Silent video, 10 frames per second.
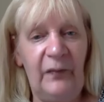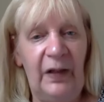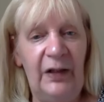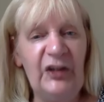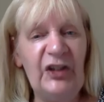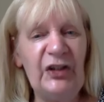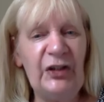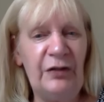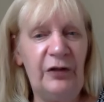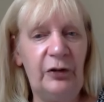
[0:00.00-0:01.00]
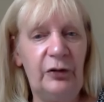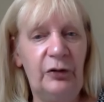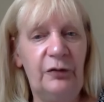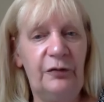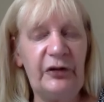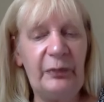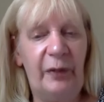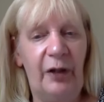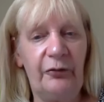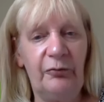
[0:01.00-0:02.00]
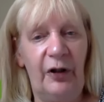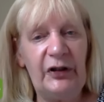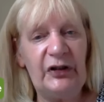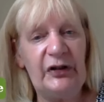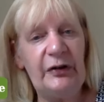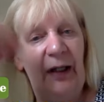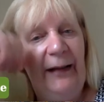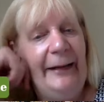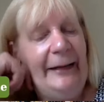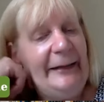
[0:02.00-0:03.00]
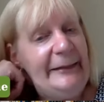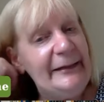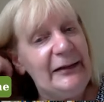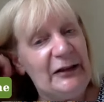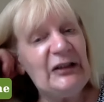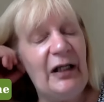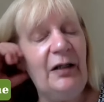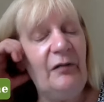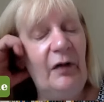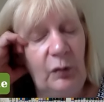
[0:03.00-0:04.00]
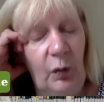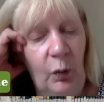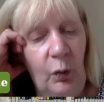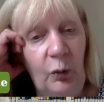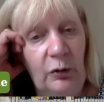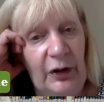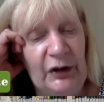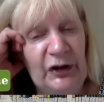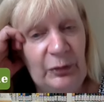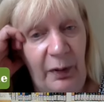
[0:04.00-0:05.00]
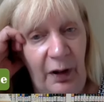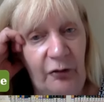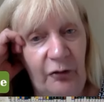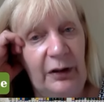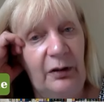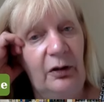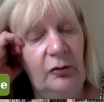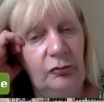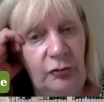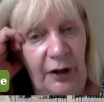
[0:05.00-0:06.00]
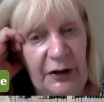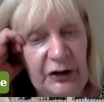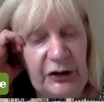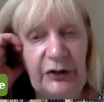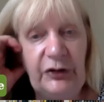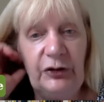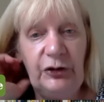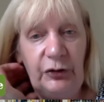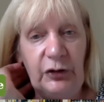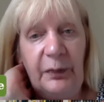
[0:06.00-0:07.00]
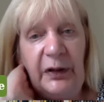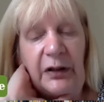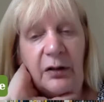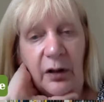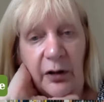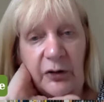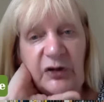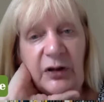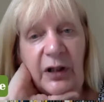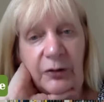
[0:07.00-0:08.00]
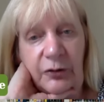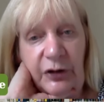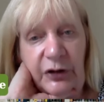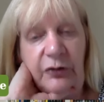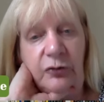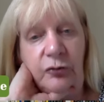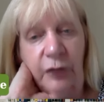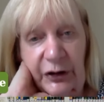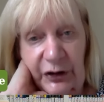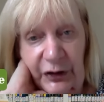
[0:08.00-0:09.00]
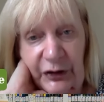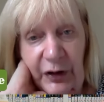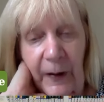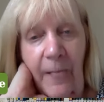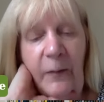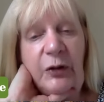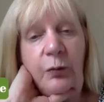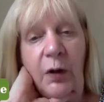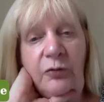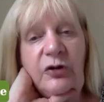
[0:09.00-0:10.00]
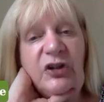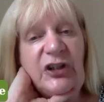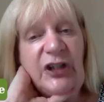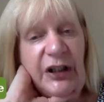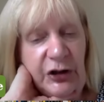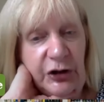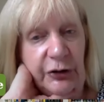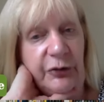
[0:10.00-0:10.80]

Is this certificate good for aspiring writers? It is, in that all aspiring writers should be close and critical readers, but it won't teach you